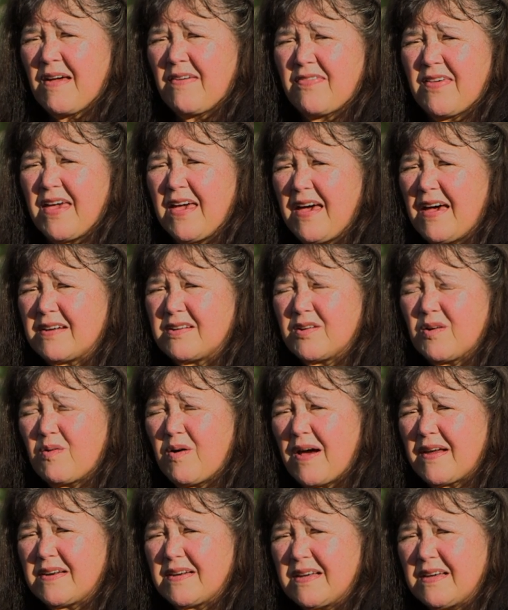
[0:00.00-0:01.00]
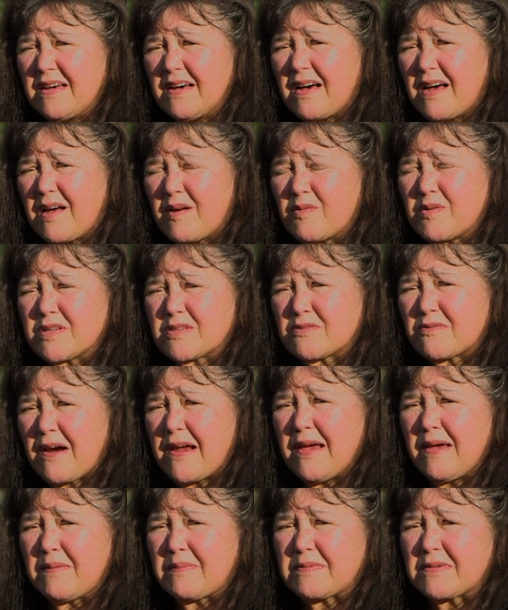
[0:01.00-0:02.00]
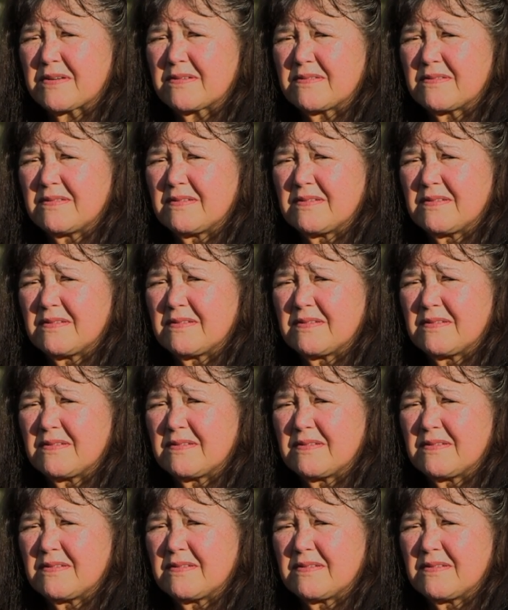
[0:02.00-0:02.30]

They had no idea I was raped.